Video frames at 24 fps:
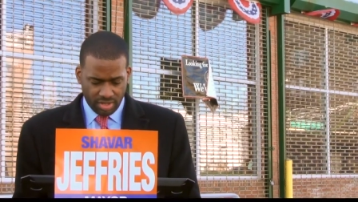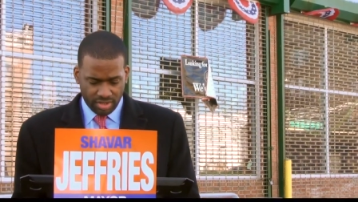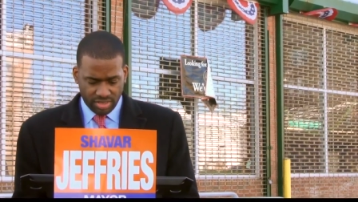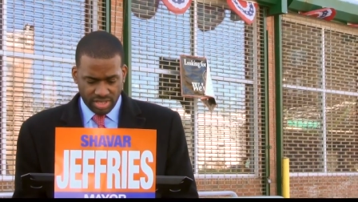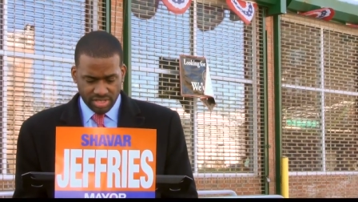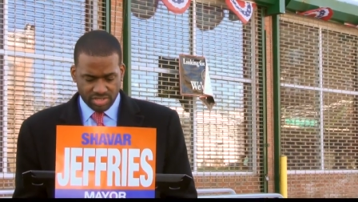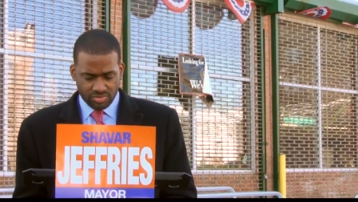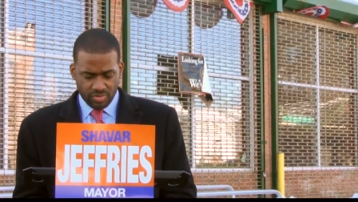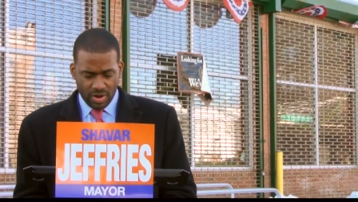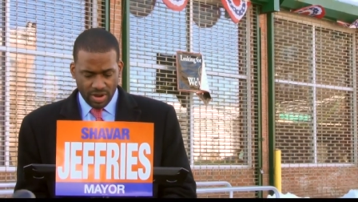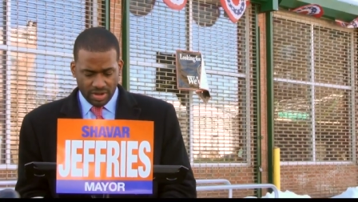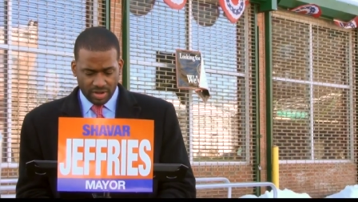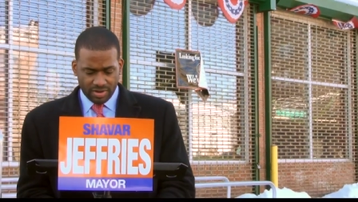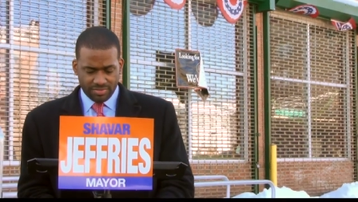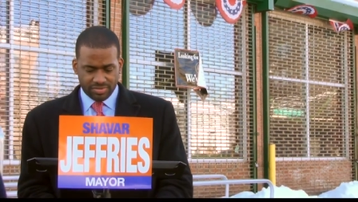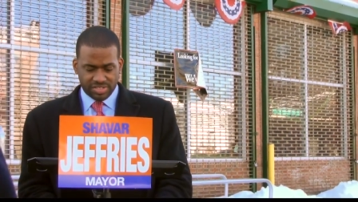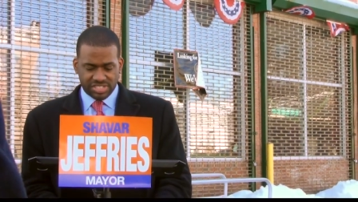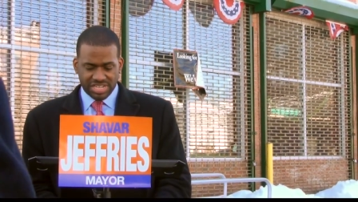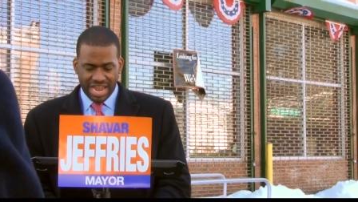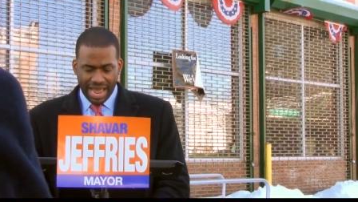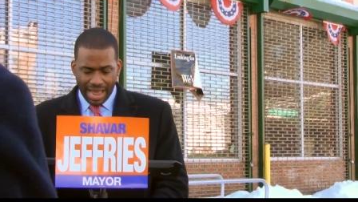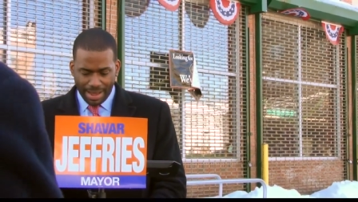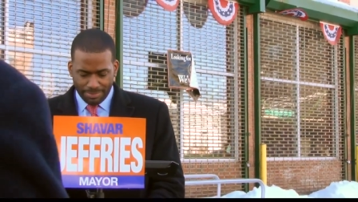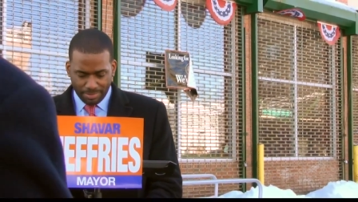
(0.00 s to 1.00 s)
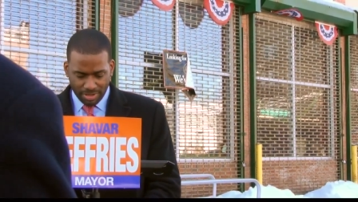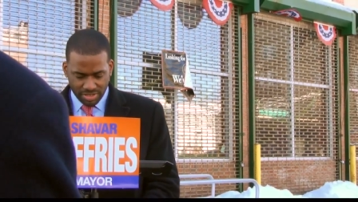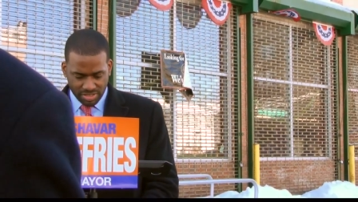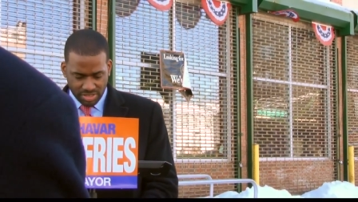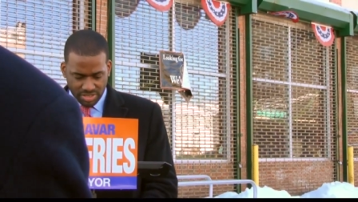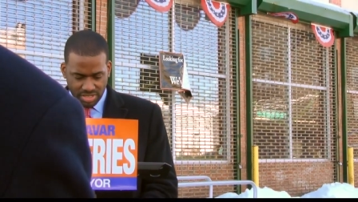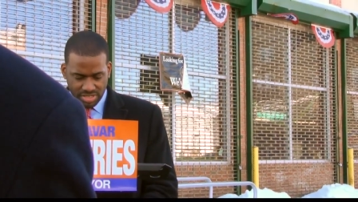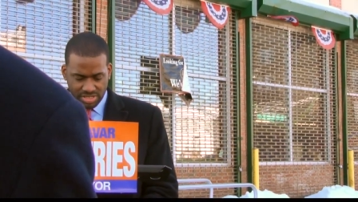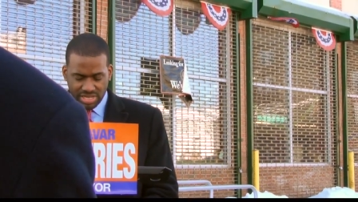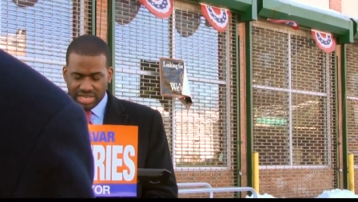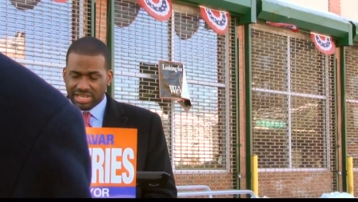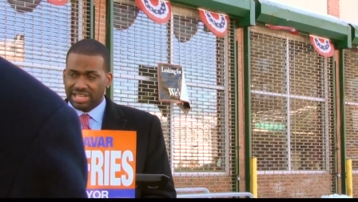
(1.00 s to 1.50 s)
this record of
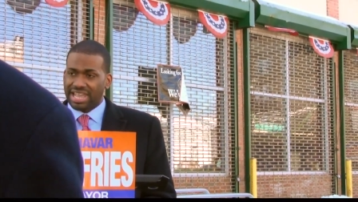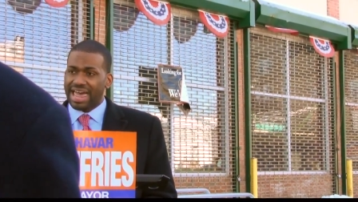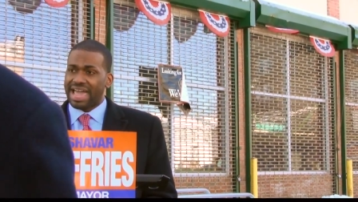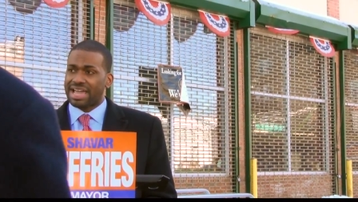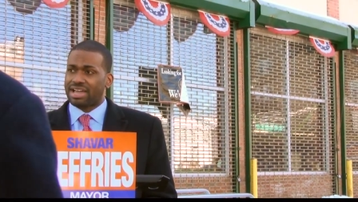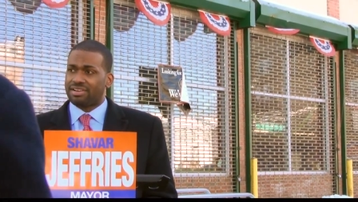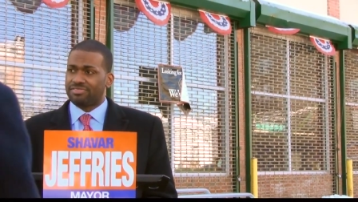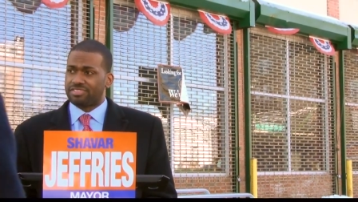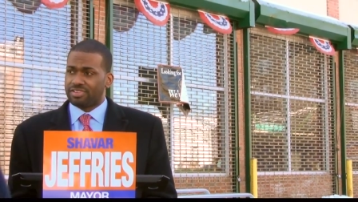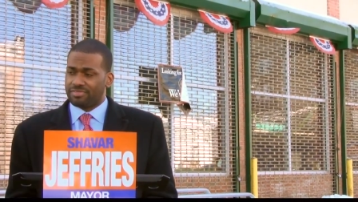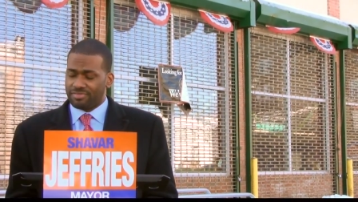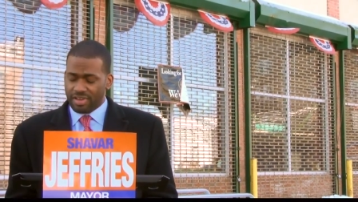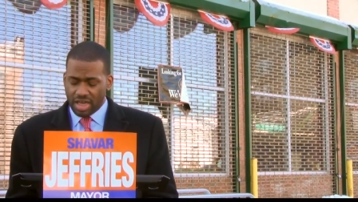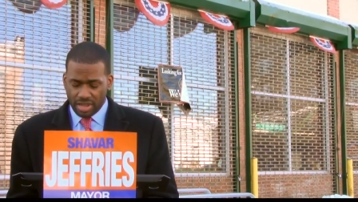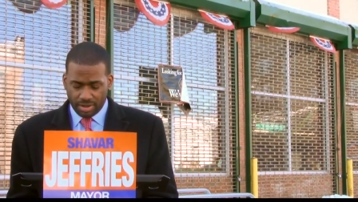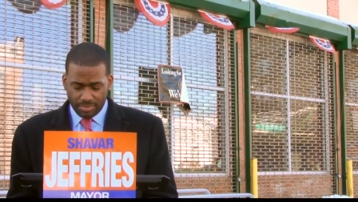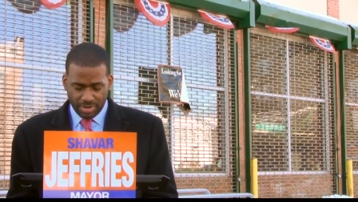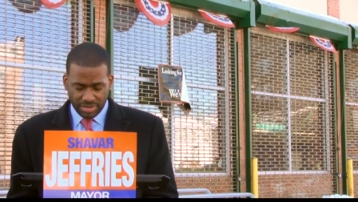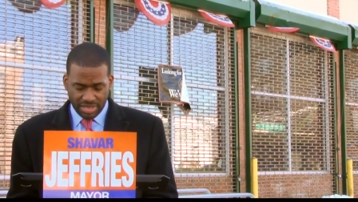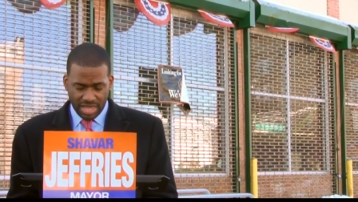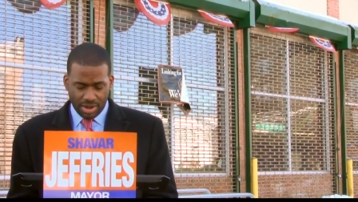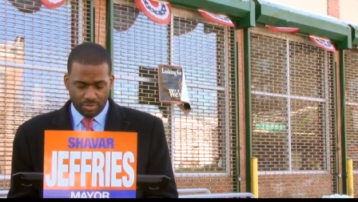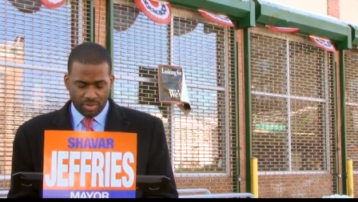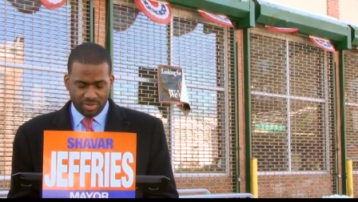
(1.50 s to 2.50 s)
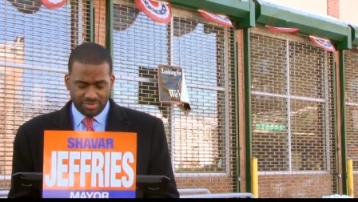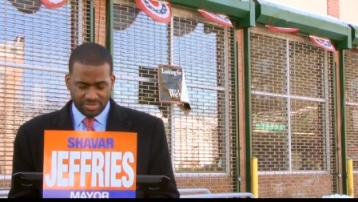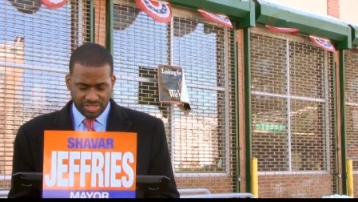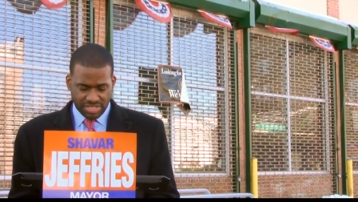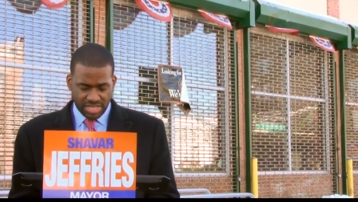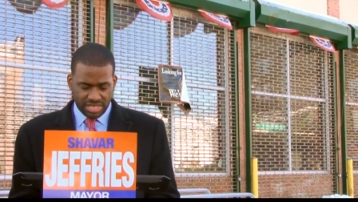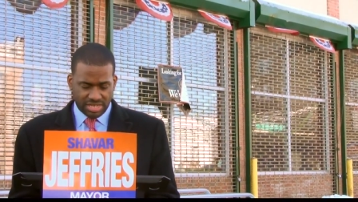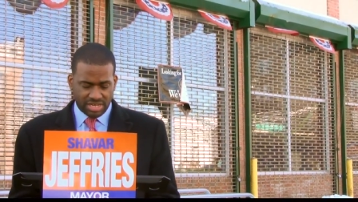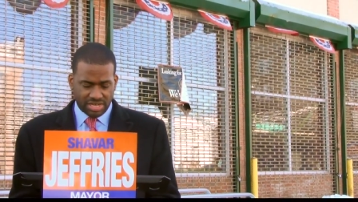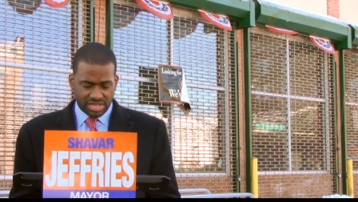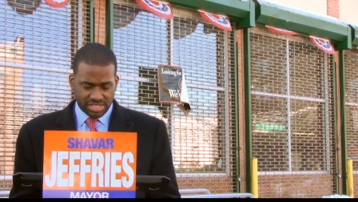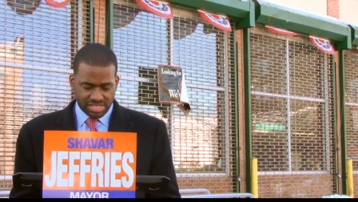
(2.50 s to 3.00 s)
joblessness and lack of development that we've
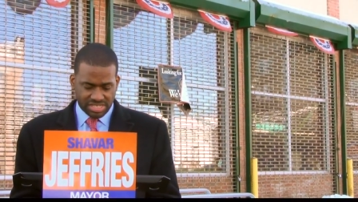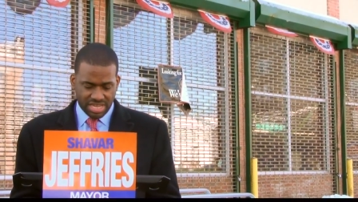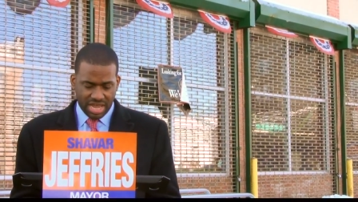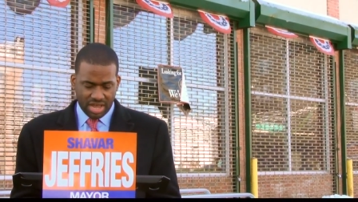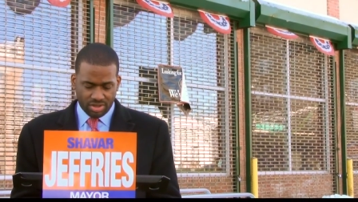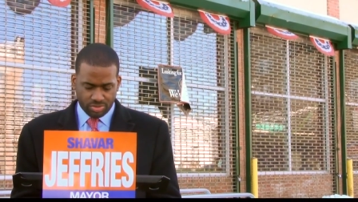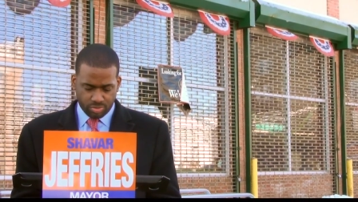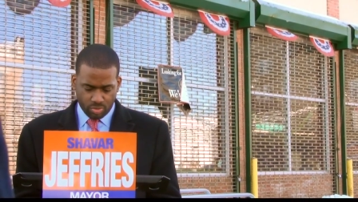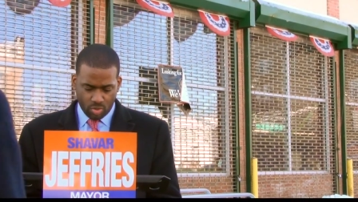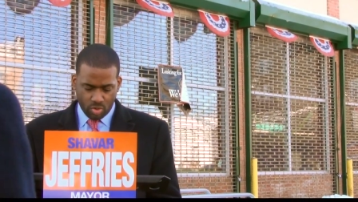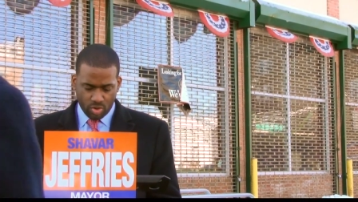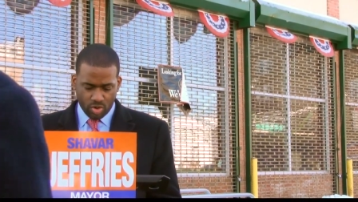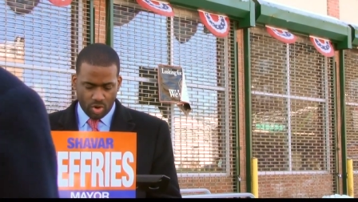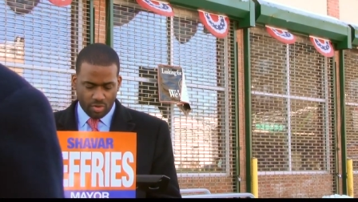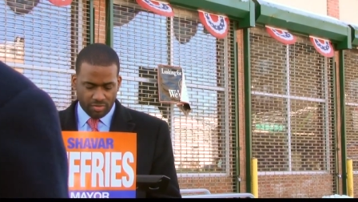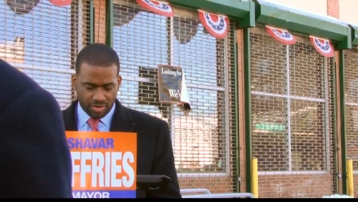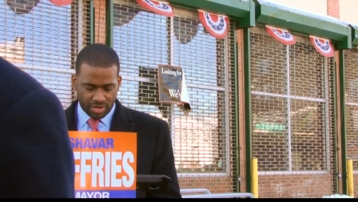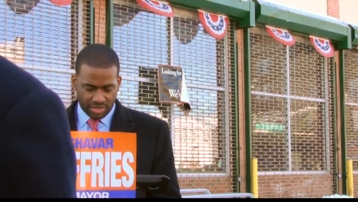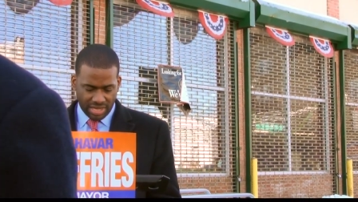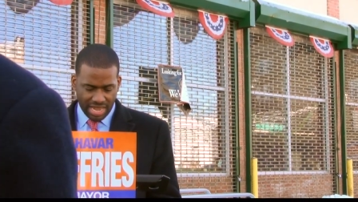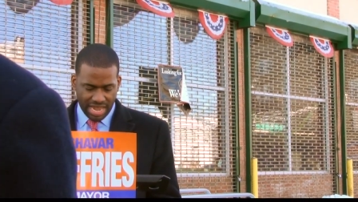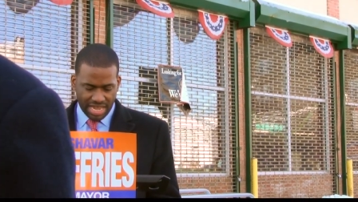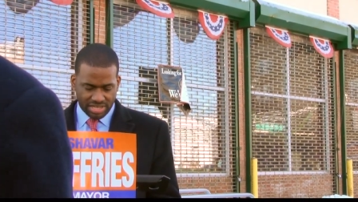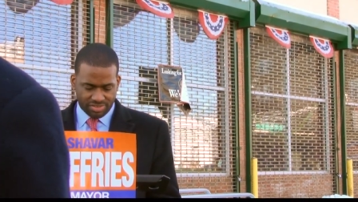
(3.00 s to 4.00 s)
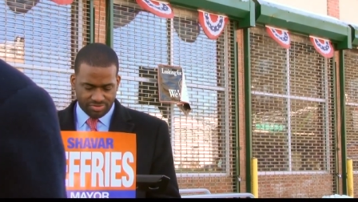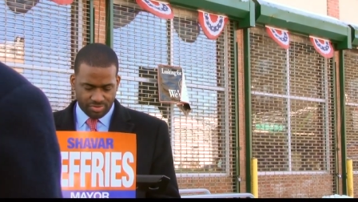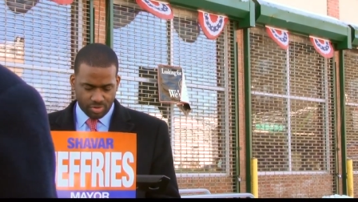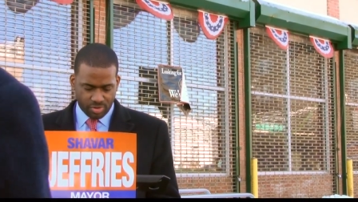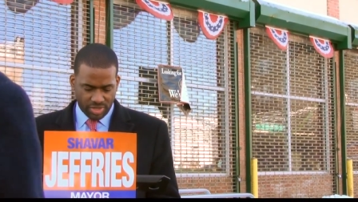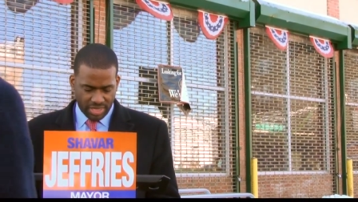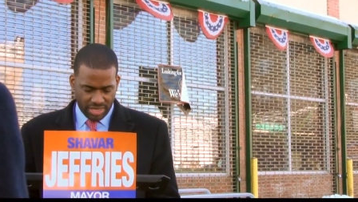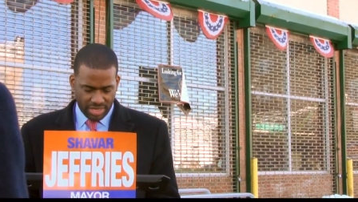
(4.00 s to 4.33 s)
seen in the South Ward over the last few